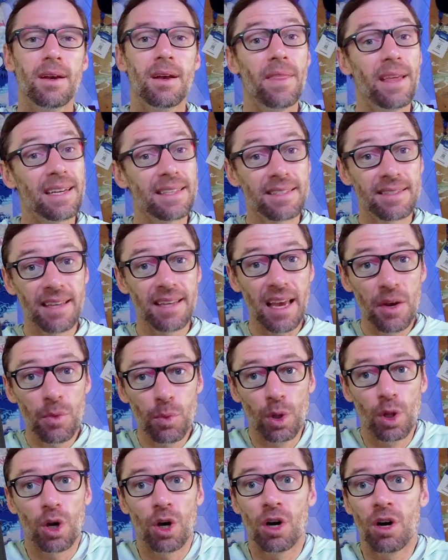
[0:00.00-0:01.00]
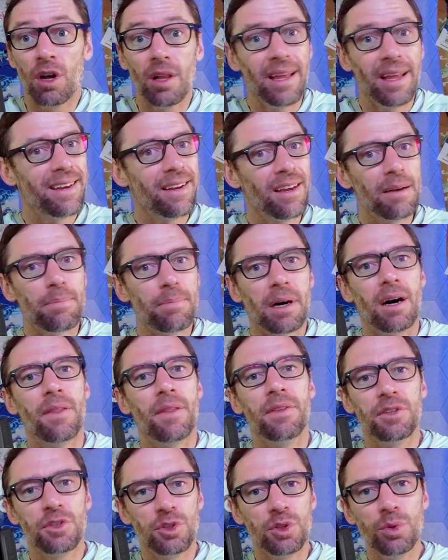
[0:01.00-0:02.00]
That said, we'll all end up
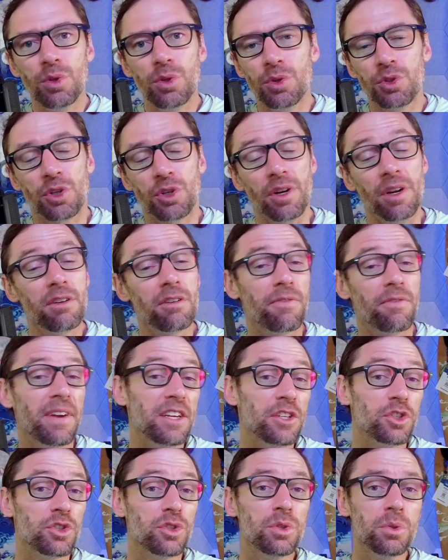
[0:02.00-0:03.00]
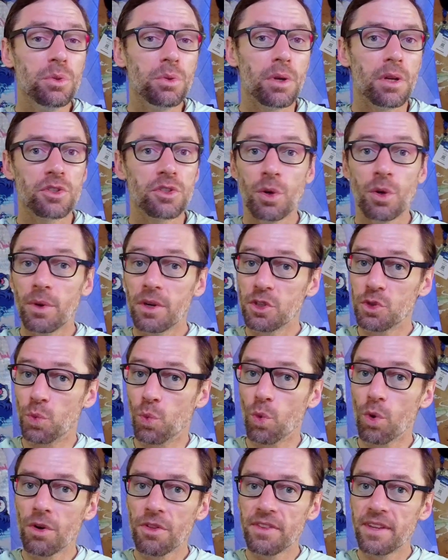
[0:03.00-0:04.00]
on this new user interface soon, so it is
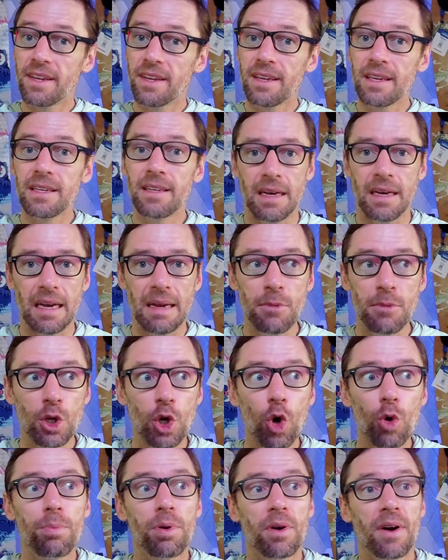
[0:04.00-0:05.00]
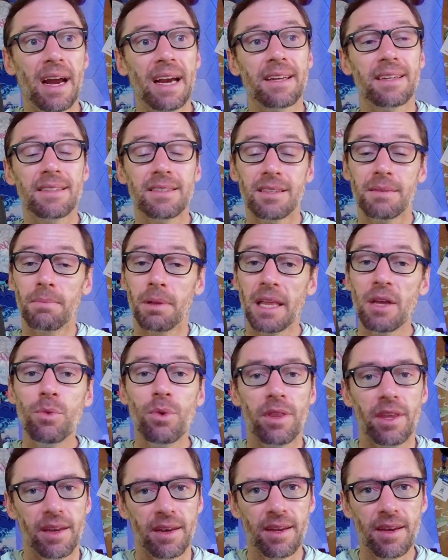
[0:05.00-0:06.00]
worth taking time to go practice and play
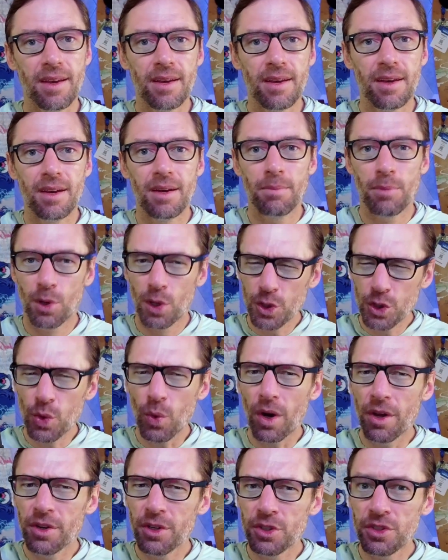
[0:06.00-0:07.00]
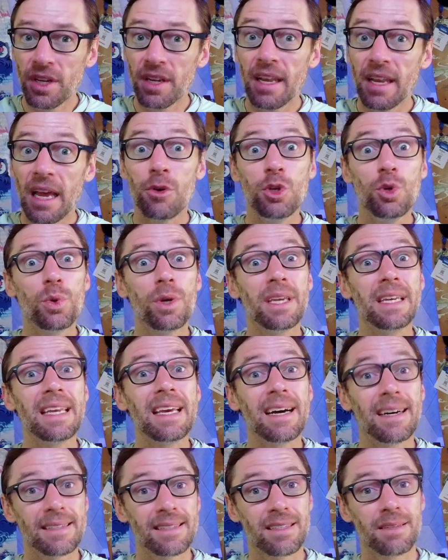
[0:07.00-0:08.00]
with it, but also understand how you can
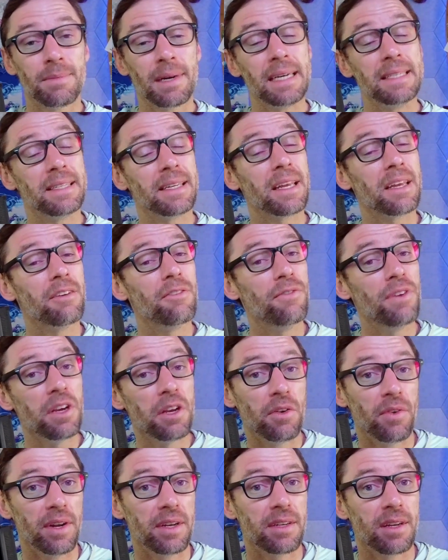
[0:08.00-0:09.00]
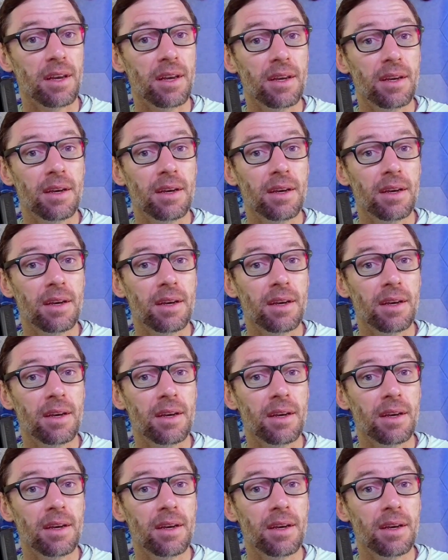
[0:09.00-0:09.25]
customize and configure it.